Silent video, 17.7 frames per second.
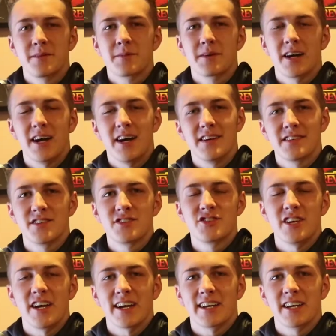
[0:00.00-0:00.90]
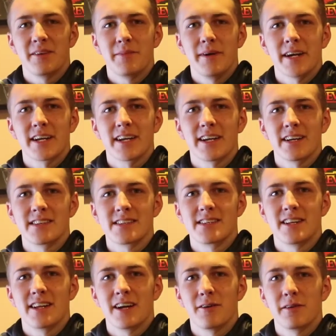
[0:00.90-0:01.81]
up, guys? It's Jack here, back again
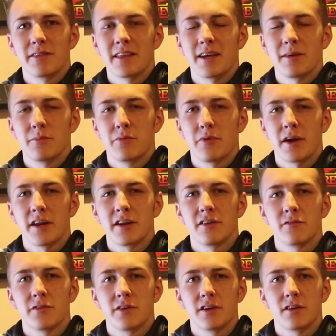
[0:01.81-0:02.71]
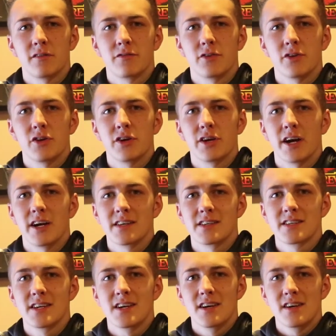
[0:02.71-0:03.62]
today with a brand new video for you
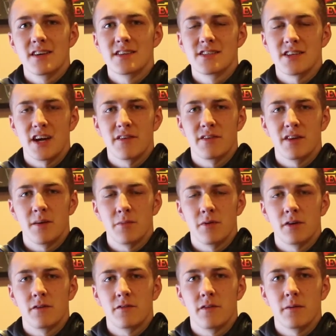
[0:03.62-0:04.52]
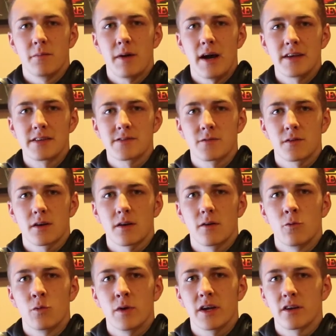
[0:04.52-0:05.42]
guys. Sorry I haven't uploaded for the past
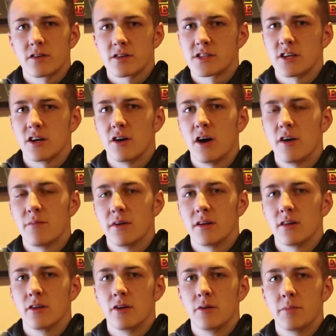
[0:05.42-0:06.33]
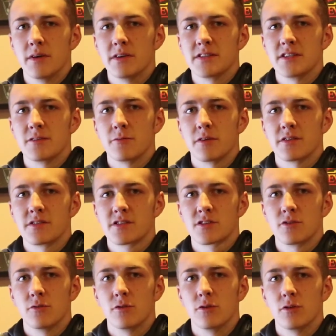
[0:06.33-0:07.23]
week or so. I've been a little busy with
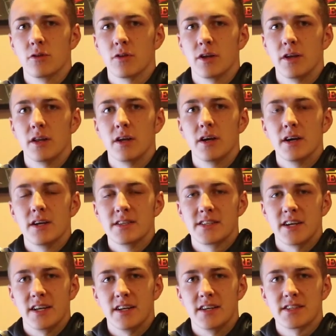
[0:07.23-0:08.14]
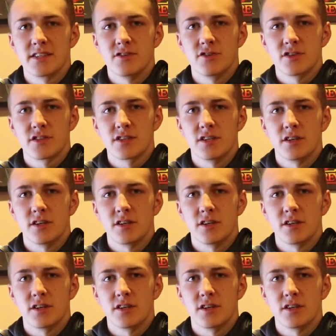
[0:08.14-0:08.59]
school and tennis and just,